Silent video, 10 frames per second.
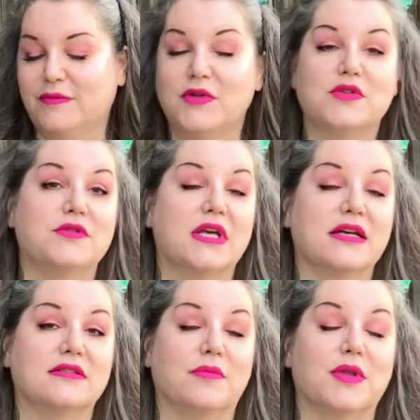Zeus has
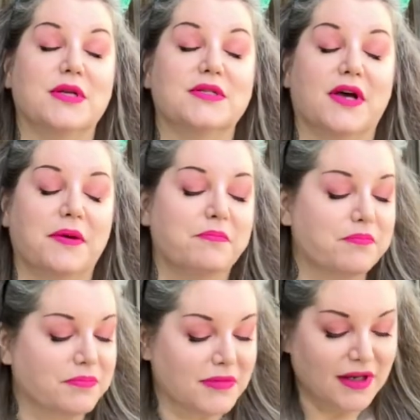something to say.
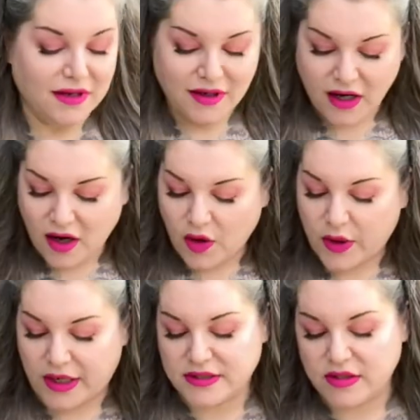
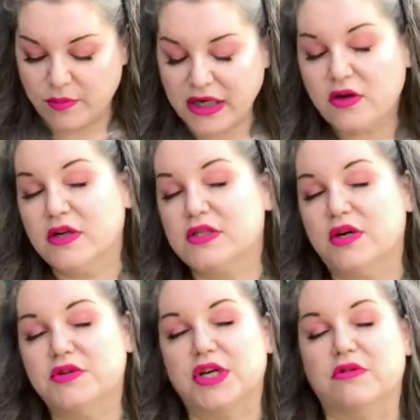Okay, so my dogs
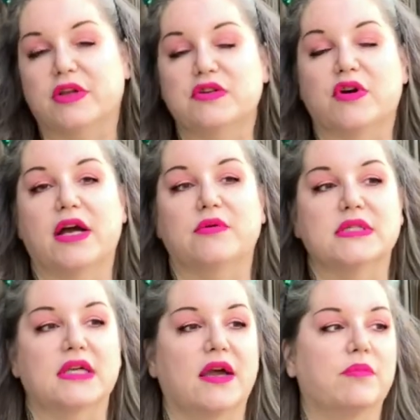don't generally try to
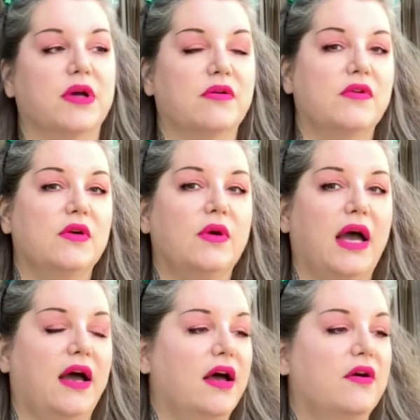escape, but if you
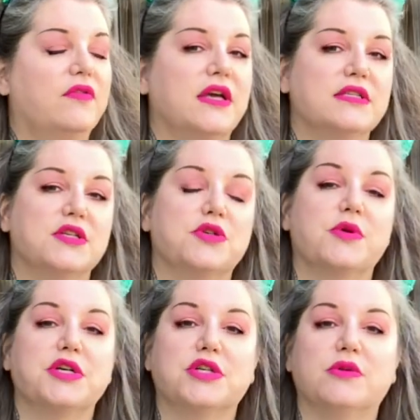have a
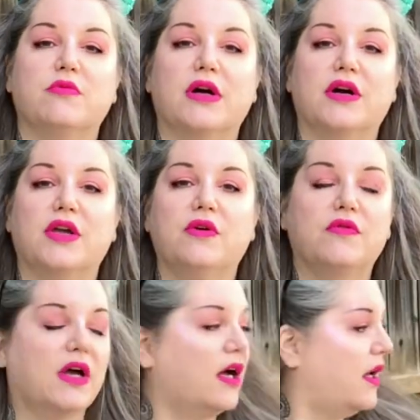situation where you've
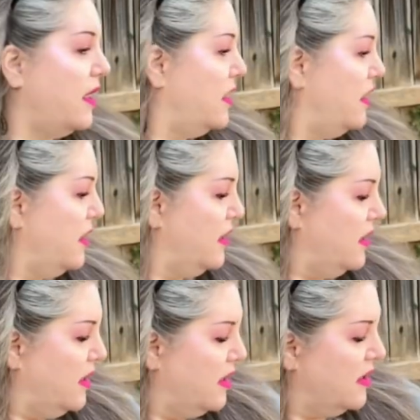got,
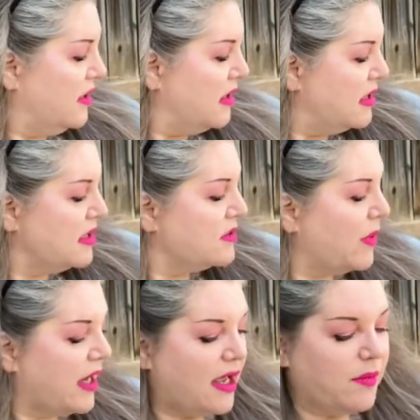this is
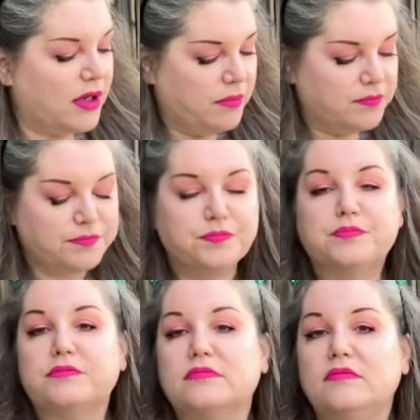my Emma,
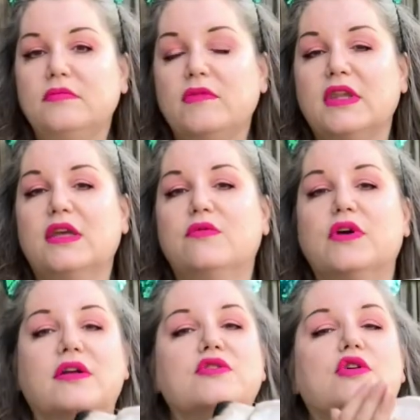you've
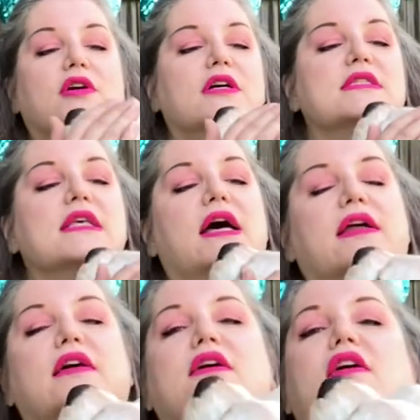got dogs that
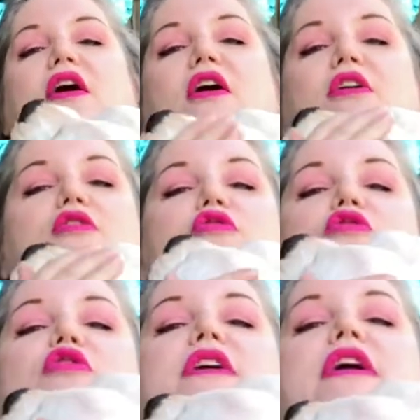are
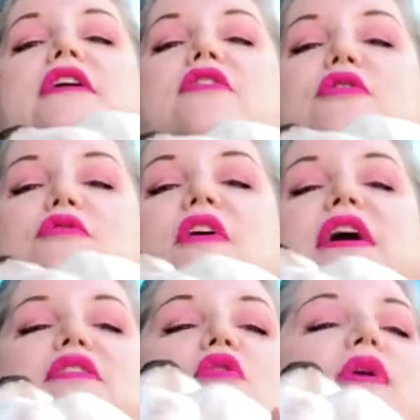looking to
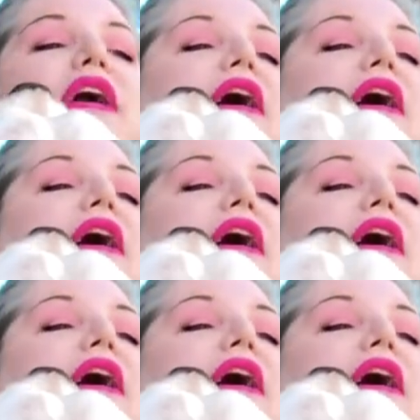find their way